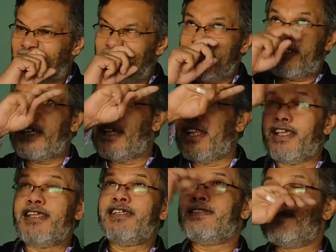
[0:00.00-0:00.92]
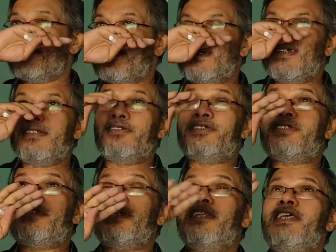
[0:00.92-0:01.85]
ceiling, the
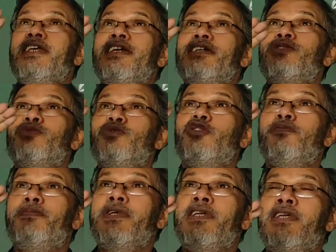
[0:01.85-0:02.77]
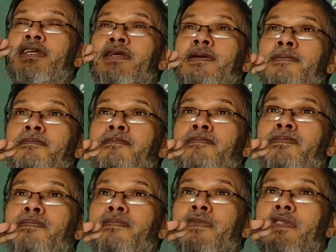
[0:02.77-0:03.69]
ceiling should be
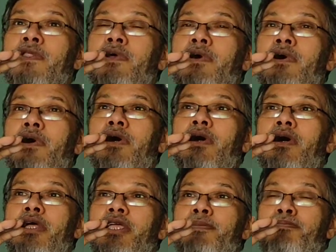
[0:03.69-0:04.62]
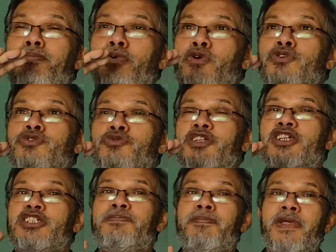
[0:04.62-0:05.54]
imposed with
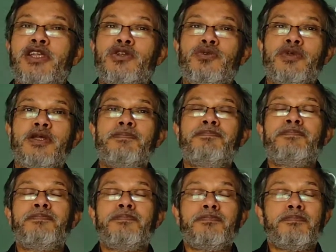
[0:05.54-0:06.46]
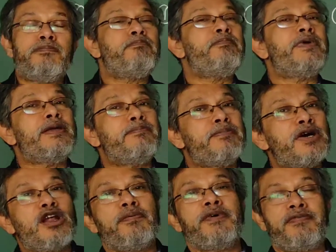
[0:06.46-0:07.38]
respect to a member
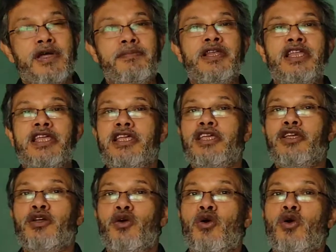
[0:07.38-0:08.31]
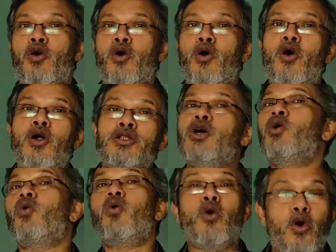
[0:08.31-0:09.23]
of the family or the
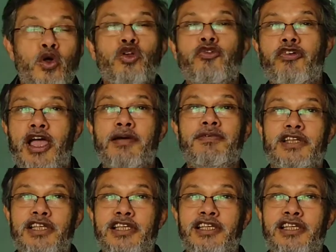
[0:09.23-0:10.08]
whole family.